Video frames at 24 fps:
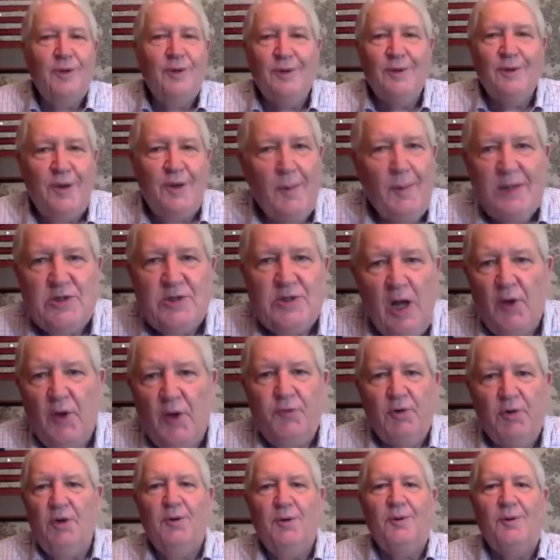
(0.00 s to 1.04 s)
no, it's all
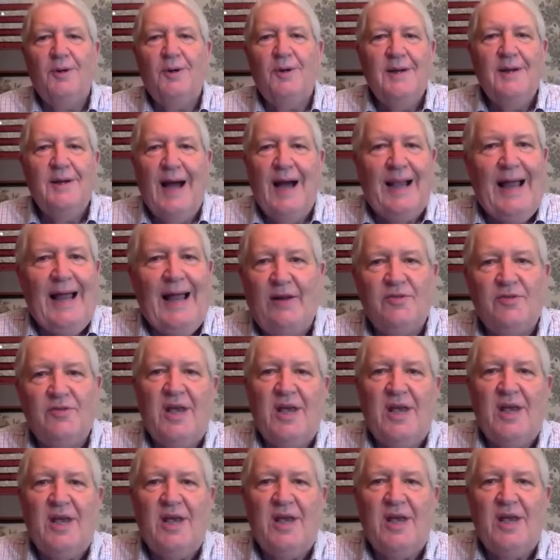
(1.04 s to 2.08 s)
true. I like to
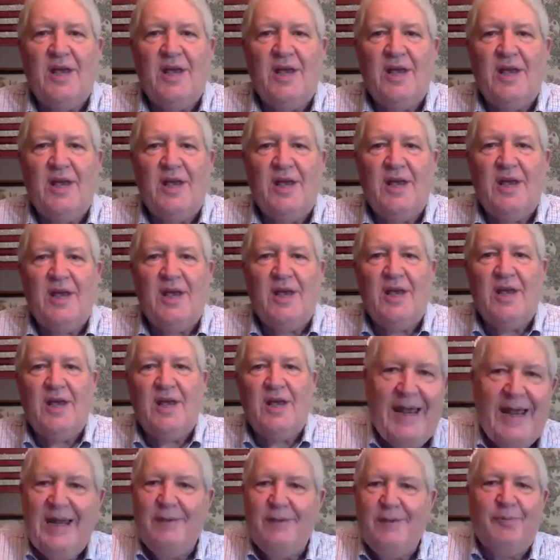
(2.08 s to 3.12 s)
say
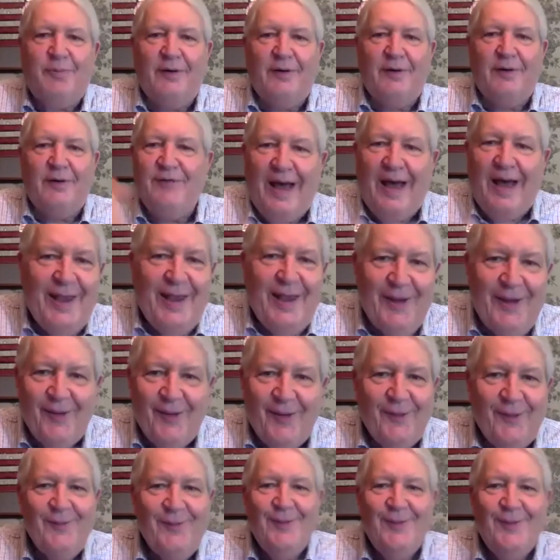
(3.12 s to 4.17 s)
endure, maintain,
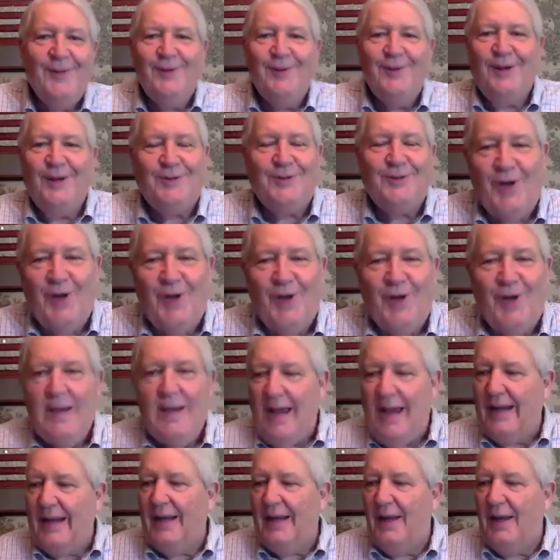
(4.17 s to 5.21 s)
prevail. It's all
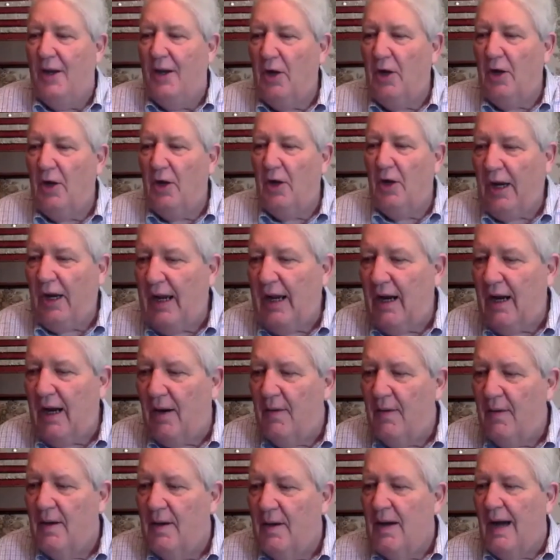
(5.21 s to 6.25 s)
true. And looky
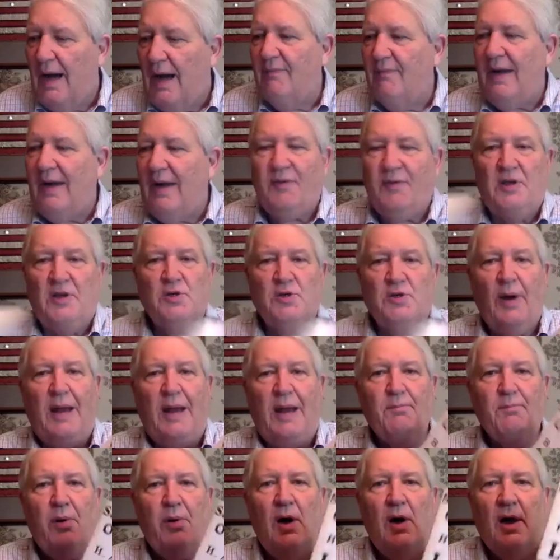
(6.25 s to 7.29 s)
here, I've got this
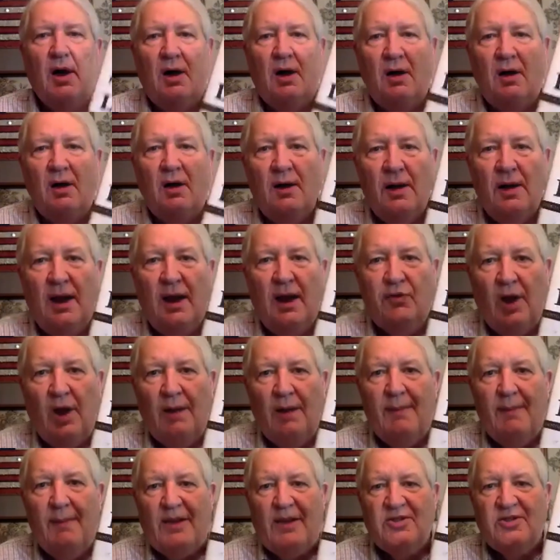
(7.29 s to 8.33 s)
great book. It's
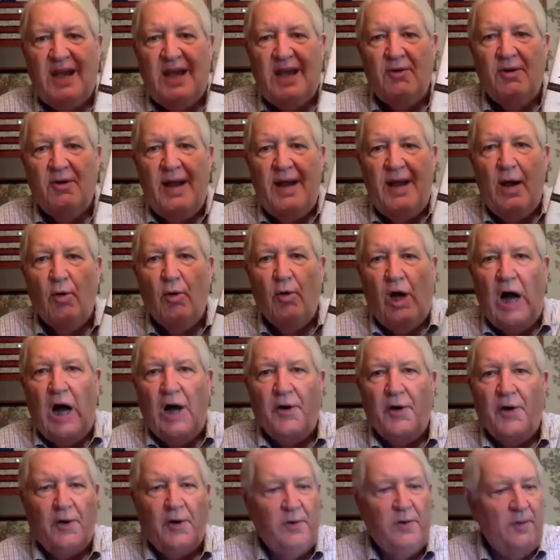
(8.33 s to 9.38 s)
all about Sandra Day O'Connor.
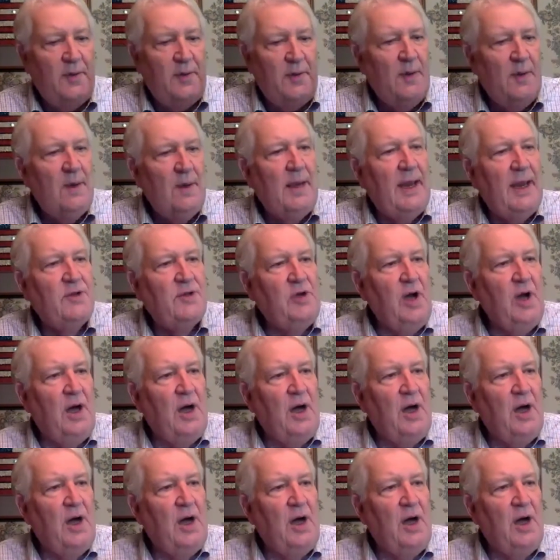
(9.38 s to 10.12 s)
Mm-hmm. It's called